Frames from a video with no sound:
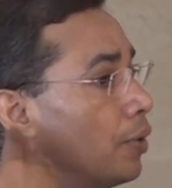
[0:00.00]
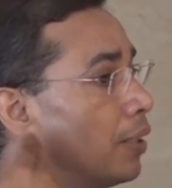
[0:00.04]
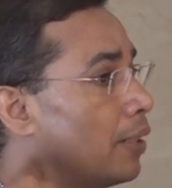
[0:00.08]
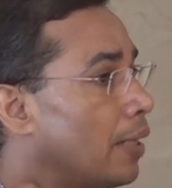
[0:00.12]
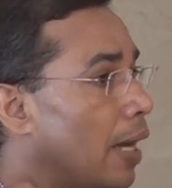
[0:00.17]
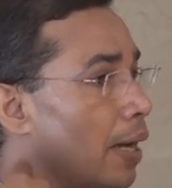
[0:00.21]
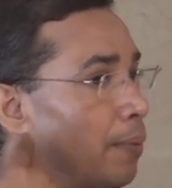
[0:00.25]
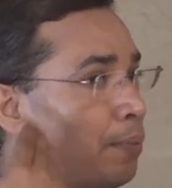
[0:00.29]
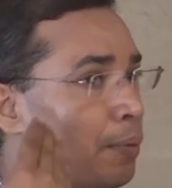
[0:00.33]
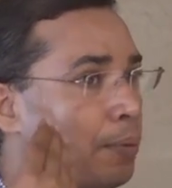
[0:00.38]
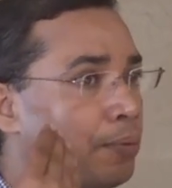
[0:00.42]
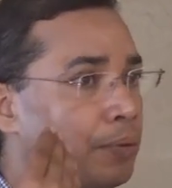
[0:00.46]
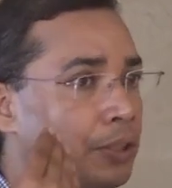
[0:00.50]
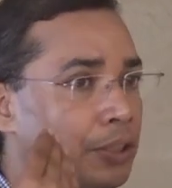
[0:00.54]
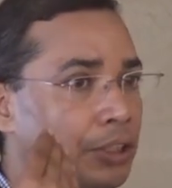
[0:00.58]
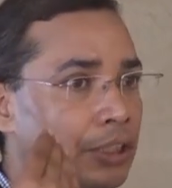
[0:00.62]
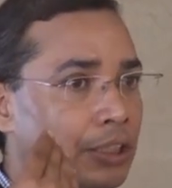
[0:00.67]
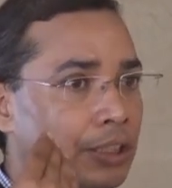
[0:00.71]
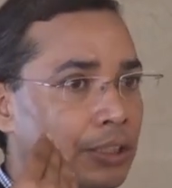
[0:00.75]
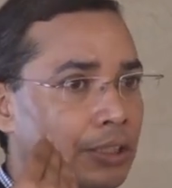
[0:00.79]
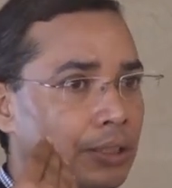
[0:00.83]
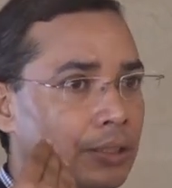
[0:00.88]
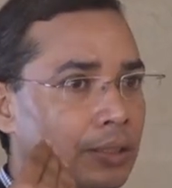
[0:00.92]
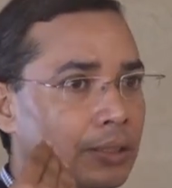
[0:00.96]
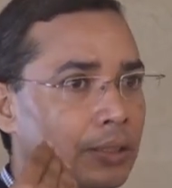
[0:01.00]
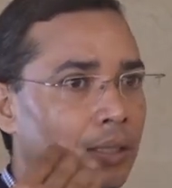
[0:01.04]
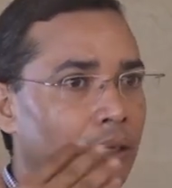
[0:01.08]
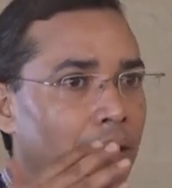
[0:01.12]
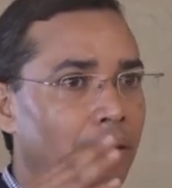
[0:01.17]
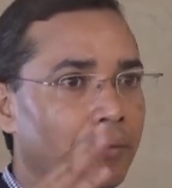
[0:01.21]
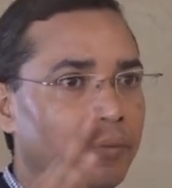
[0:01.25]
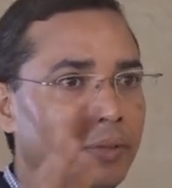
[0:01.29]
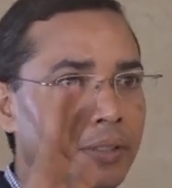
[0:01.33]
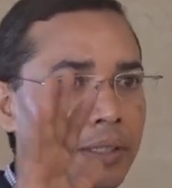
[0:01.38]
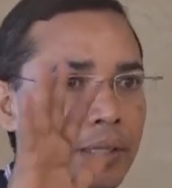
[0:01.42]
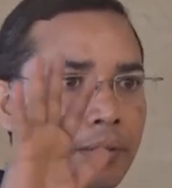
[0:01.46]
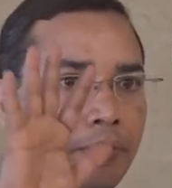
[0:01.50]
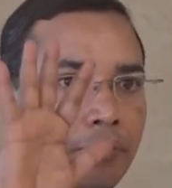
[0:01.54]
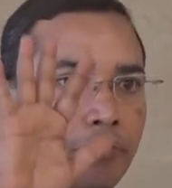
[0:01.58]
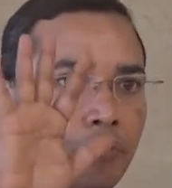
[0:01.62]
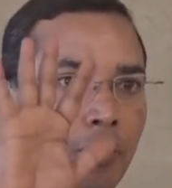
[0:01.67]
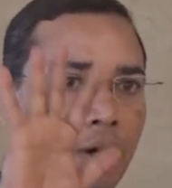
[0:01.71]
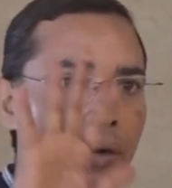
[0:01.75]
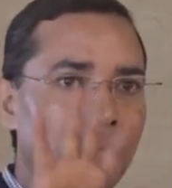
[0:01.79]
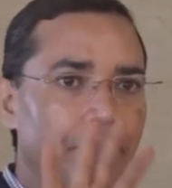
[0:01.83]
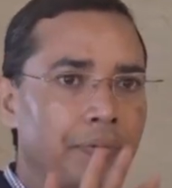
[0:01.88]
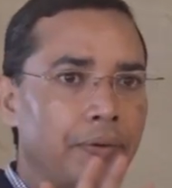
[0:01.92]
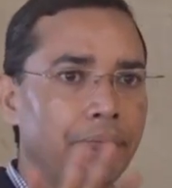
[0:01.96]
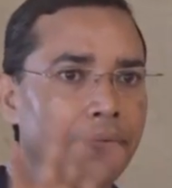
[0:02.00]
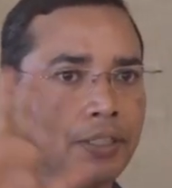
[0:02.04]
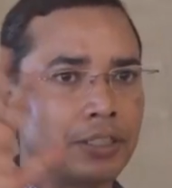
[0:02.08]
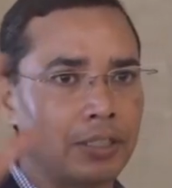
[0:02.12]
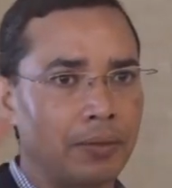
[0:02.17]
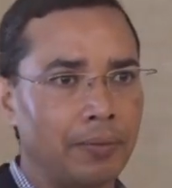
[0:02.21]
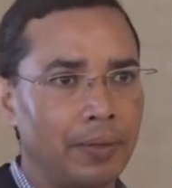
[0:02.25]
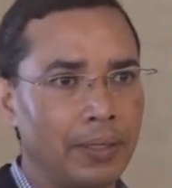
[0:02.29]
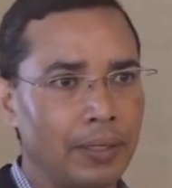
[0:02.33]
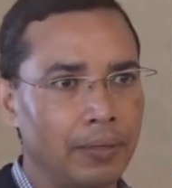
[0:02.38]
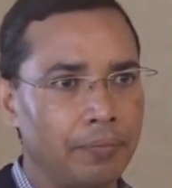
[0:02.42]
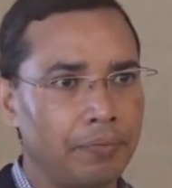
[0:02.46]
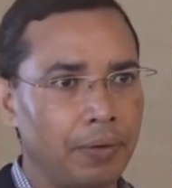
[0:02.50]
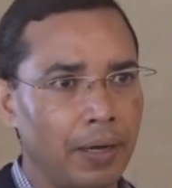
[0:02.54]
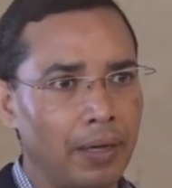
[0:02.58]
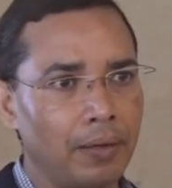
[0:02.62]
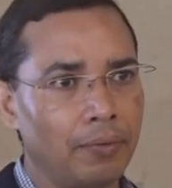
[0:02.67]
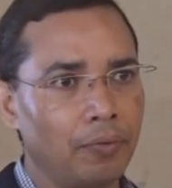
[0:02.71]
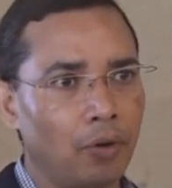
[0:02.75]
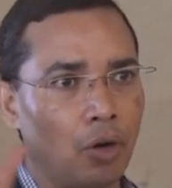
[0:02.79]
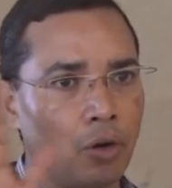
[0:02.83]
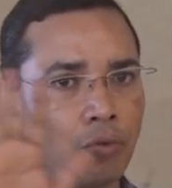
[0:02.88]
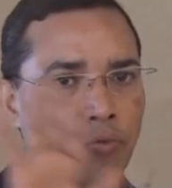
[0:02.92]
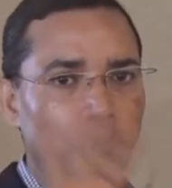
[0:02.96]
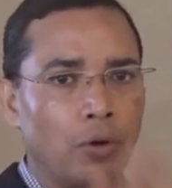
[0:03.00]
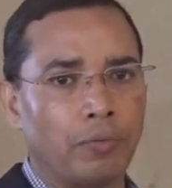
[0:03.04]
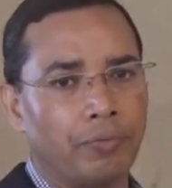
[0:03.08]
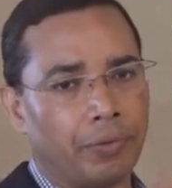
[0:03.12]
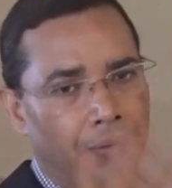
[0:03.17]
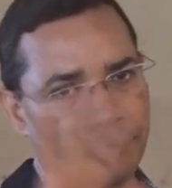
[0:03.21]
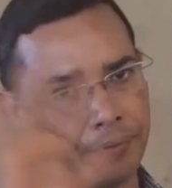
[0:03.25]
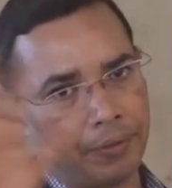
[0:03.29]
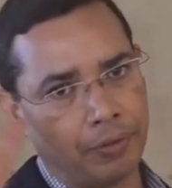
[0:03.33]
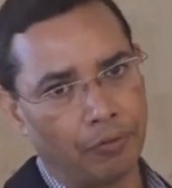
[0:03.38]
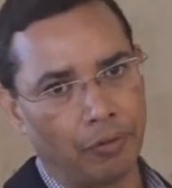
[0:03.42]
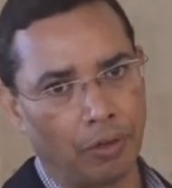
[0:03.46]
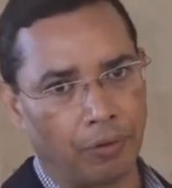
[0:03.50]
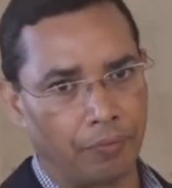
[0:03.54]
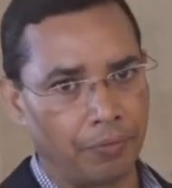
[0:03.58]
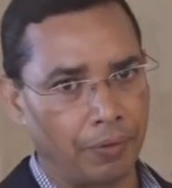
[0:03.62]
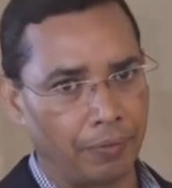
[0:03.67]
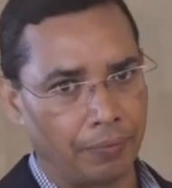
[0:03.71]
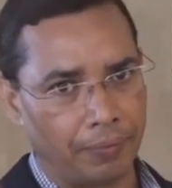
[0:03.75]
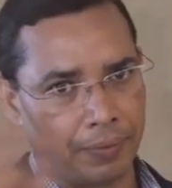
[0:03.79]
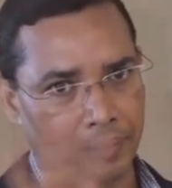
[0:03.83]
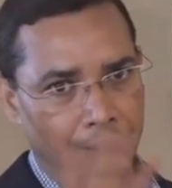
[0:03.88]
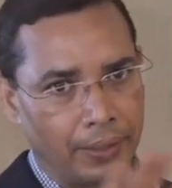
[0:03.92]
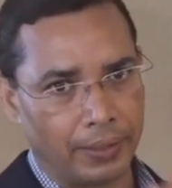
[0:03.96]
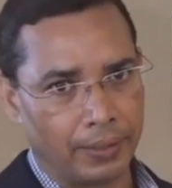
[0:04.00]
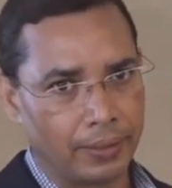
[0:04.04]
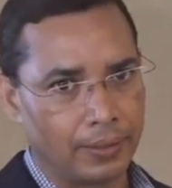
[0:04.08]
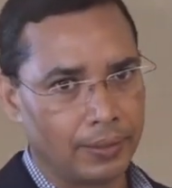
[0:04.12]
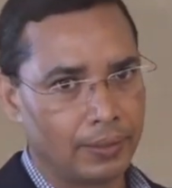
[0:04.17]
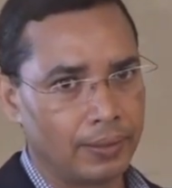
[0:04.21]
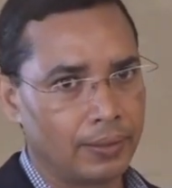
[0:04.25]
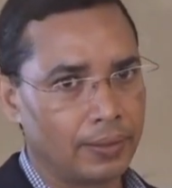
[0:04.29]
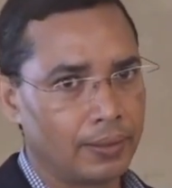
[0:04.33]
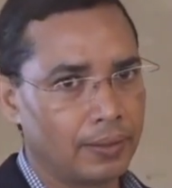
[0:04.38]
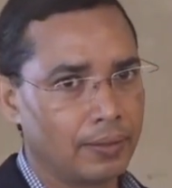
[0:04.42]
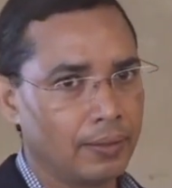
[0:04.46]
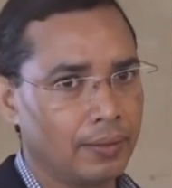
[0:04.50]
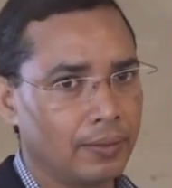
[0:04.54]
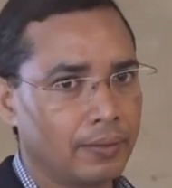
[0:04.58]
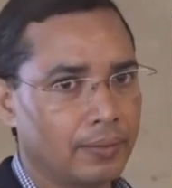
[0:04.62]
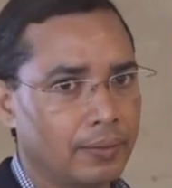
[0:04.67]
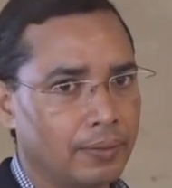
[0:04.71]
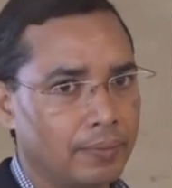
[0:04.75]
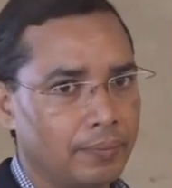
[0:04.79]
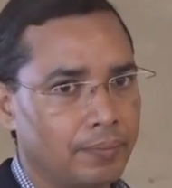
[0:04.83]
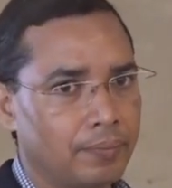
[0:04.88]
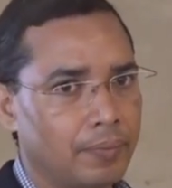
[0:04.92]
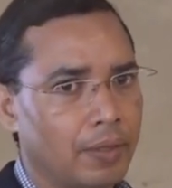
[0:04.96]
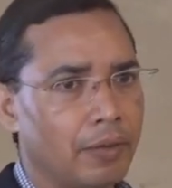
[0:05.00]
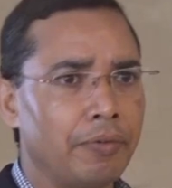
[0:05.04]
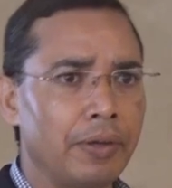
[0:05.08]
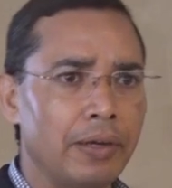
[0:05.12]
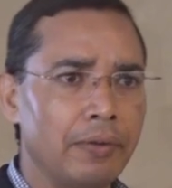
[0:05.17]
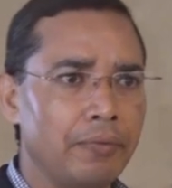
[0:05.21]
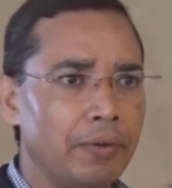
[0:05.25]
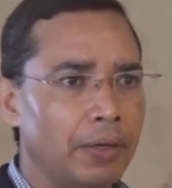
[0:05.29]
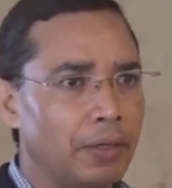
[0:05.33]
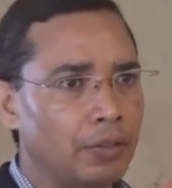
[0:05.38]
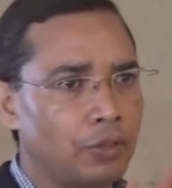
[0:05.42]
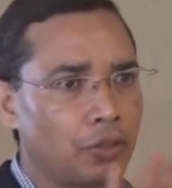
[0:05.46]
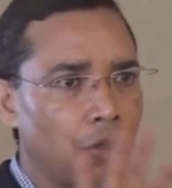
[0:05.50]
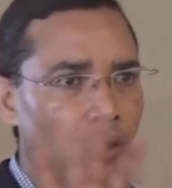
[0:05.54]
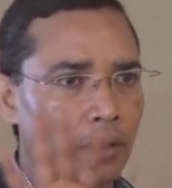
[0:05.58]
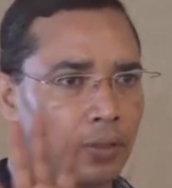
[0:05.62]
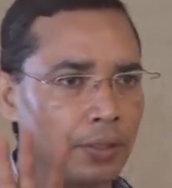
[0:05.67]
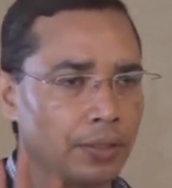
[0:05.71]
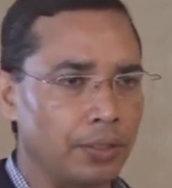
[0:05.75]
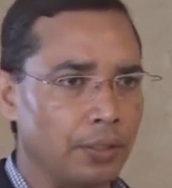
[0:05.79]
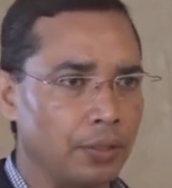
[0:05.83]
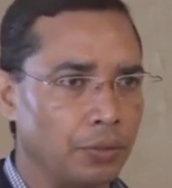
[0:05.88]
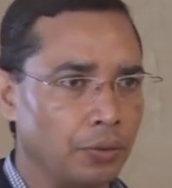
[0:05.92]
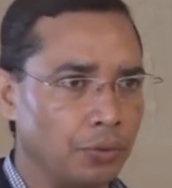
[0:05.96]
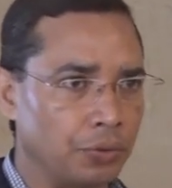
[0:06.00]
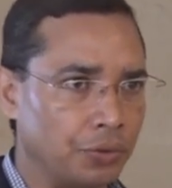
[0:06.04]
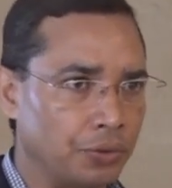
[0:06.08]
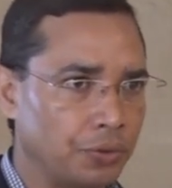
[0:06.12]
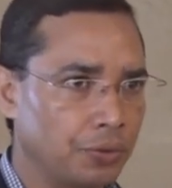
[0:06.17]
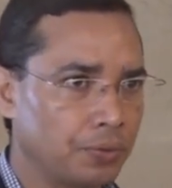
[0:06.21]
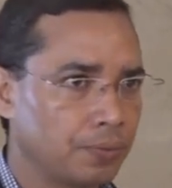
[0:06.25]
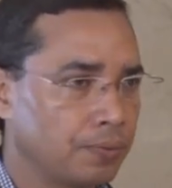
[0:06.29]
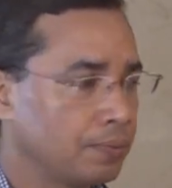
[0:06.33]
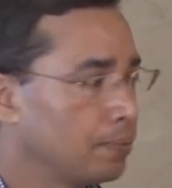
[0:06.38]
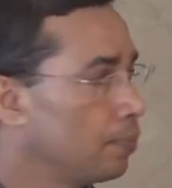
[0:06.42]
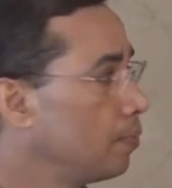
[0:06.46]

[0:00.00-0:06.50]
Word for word: the type of disease, we give 150, 75 or 150, 150. Very well tolerated dose.